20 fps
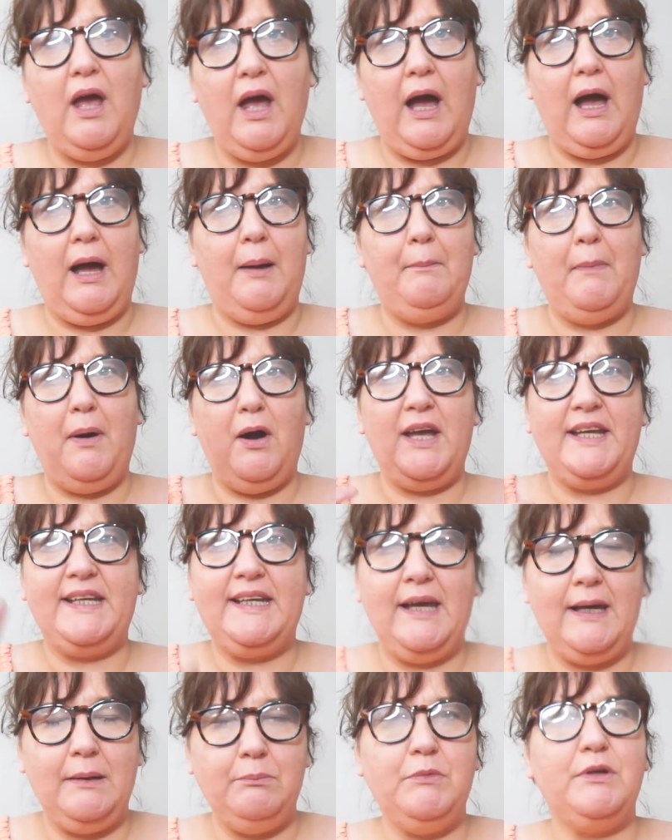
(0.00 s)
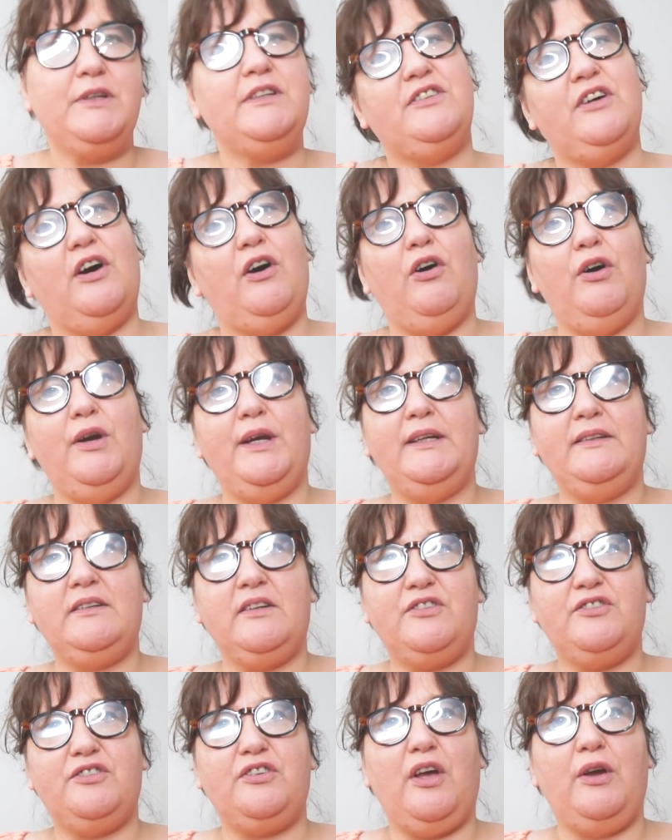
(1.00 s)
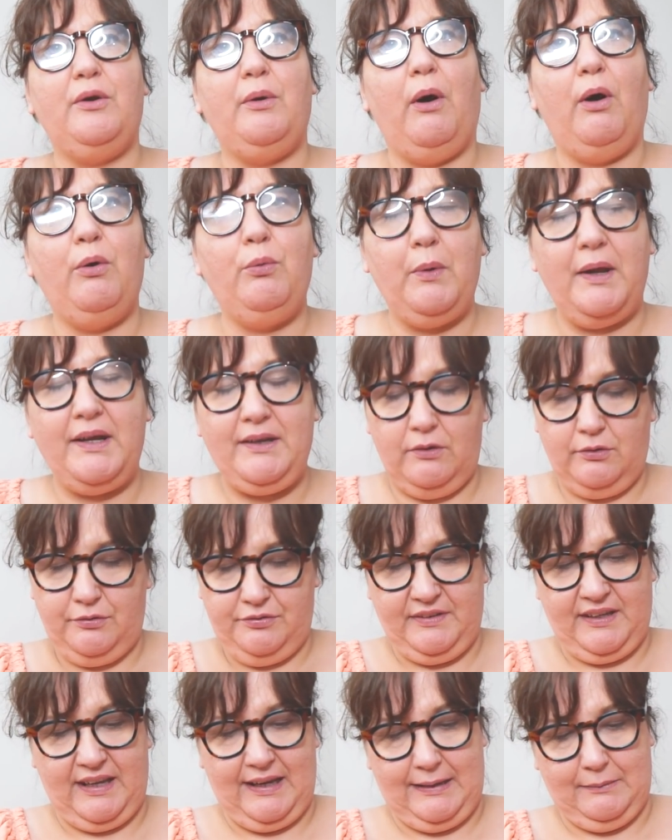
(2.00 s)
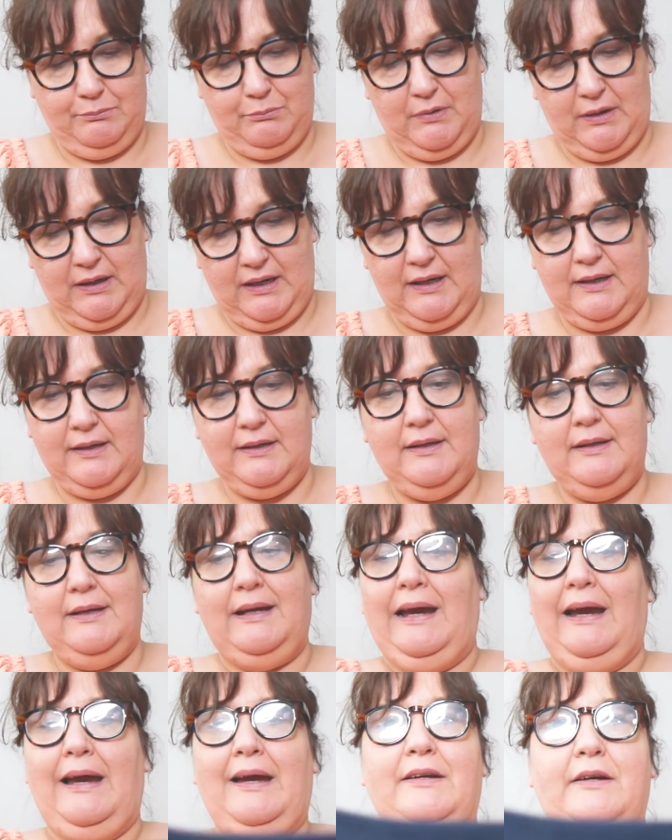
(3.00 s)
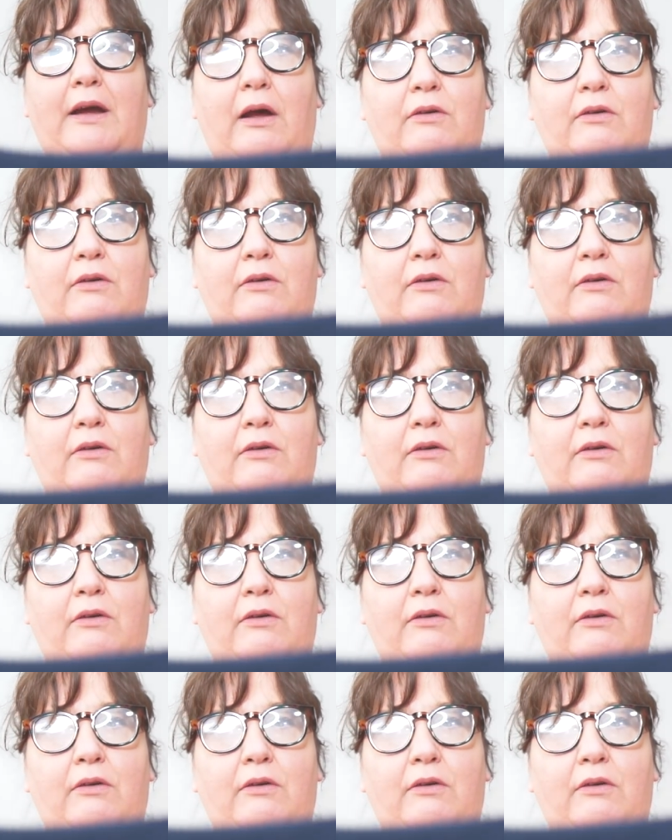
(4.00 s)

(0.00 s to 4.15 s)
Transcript: Um, my camera died, so I went off camera and